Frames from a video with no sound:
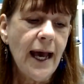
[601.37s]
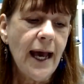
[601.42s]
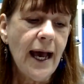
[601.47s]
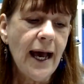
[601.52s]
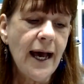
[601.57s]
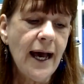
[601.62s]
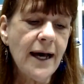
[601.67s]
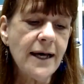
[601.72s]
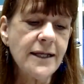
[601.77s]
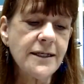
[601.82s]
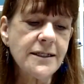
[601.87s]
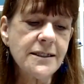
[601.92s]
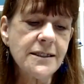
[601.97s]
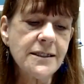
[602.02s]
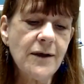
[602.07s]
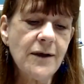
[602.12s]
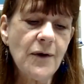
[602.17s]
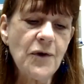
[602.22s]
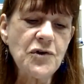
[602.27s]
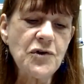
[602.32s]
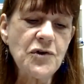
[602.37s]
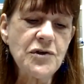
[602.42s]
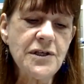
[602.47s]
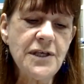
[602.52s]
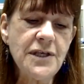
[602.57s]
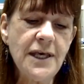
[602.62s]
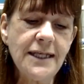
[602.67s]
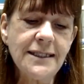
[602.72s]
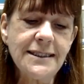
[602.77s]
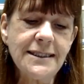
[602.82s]
And
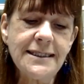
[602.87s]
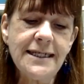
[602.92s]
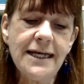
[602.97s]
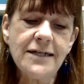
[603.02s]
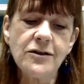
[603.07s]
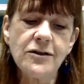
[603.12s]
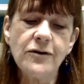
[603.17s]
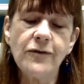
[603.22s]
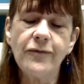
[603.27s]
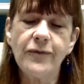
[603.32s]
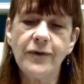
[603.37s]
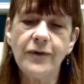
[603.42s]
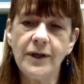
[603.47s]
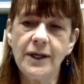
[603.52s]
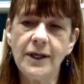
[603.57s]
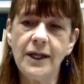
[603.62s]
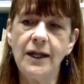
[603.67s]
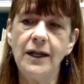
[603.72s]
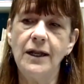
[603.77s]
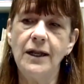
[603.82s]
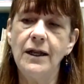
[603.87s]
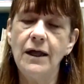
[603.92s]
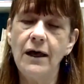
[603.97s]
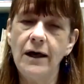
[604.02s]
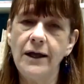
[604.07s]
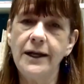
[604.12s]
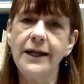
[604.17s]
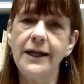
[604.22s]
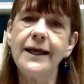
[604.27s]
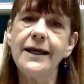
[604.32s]
instead of
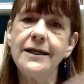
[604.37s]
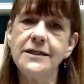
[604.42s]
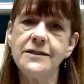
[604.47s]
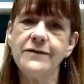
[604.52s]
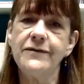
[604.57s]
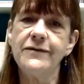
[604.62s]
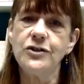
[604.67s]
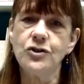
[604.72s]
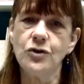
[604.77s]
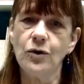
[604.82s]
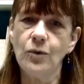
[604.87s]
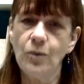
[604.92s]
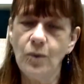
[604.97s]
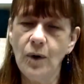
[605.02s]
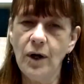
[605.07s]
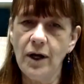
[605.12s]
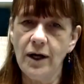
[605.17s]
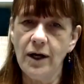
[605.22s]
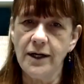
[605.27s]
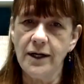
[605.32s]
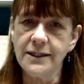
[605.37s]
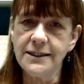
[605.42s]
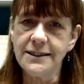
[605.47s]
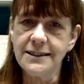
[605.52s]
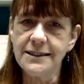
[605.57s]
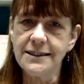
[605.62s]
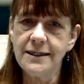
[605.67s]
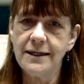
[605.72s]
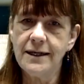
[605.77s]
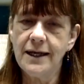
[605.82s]
learning individual
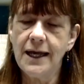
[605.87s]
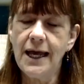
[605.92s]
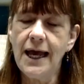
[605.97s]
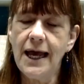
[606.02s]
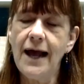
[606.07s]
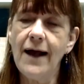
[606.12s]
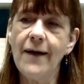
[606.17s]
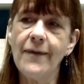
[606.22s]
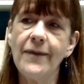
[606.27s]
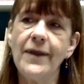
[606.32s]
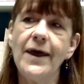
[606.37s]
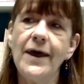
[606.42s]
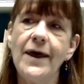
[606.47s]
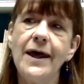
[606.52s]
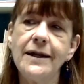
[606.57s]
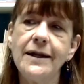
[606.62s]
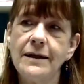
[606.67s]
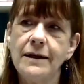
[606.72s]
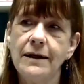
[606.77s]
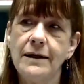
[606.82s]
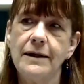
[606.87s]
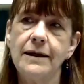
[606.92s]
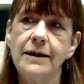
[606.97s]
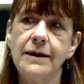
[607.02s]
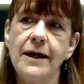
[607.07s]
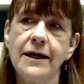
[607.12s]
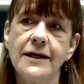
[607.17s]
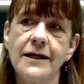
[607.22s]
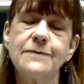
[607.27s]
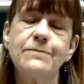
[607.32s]
words and then
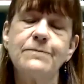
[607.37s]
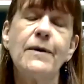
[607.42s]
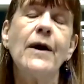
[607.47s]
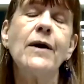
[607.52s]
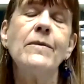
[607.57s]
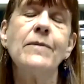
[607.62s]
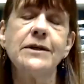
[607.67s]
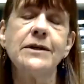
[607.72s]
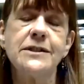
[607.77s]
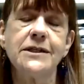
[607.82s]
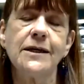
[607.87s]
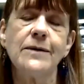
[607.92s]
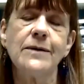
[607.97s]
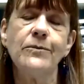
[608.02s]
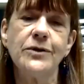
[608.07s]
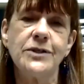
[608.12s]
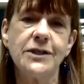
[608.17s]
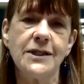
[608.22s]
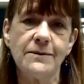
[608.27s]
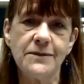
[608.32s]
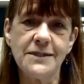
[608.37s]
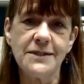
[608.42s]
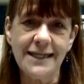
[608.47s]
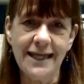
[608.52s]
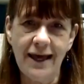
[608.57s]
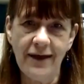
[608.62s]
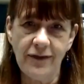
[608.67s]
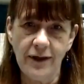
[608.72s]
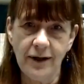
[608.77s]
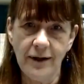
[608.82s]
experimenting and putting them
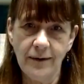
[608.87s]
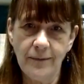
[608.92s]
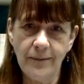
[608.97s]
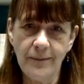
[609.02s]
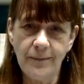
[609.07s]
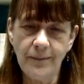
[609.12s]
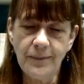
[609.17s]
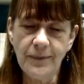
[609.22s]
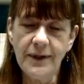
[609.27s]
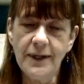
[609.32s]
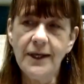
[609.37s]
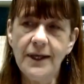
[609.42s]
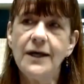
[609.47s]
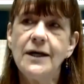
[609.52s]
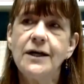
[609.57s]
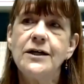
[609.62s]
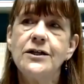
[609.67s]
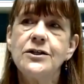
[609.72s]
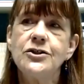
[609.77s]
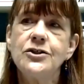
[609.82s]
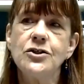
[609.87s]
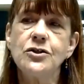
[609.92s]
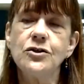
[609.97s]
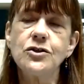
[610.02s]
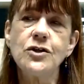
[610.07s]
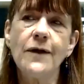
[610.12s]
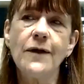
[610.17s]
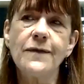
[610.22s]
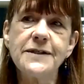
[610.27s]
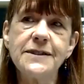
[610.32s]
together,
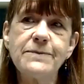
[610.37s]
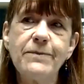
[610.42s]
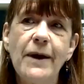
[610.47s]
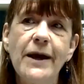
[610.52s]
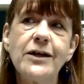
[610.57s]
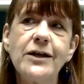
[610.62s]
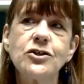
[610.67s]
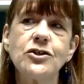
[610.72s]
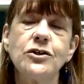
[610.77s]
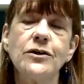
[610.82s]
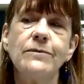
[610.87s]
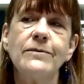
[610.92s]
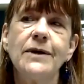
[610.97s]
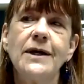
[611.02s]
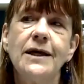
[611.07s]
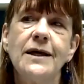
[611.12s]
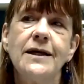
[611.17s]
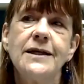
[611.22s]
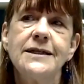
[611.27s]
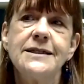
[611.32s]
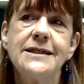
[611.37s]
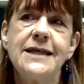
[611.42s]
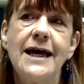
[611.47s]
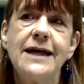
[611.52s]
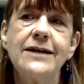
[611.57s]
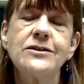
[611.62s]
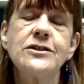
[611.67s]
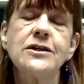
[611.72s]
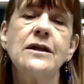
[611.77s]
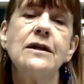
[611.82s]
children on the spectrum
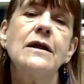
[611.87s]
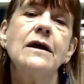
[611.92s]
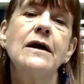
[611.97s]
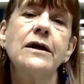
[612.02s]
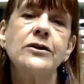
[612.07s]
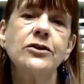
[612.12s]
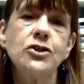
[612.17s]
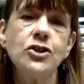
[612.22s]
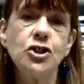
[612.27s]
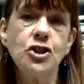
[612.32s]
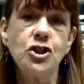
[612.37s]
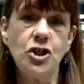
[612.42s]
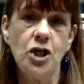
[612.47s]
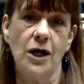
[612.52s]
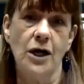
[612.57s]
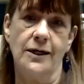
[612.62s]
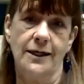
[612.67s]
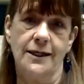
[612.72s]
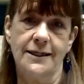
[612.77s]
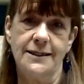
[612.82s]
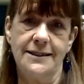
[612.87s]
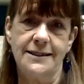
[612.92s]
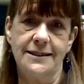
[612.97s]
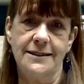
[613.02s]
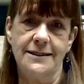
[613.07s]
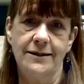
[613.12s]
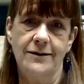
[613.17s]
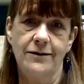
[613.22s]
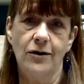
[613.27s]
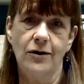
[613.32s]
tend to learn
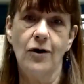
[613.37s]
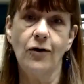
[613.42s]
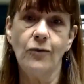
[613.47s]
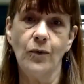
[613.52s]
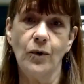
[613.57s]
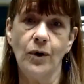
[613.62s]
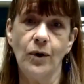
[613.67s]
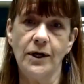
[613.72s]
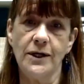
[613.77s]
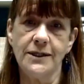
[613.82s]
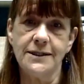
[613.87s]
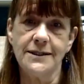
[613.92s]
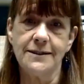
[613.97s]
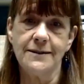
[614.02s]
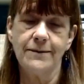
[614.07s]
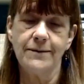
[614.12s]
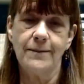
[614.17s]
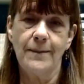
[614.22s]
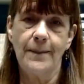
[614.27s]
chunks of words.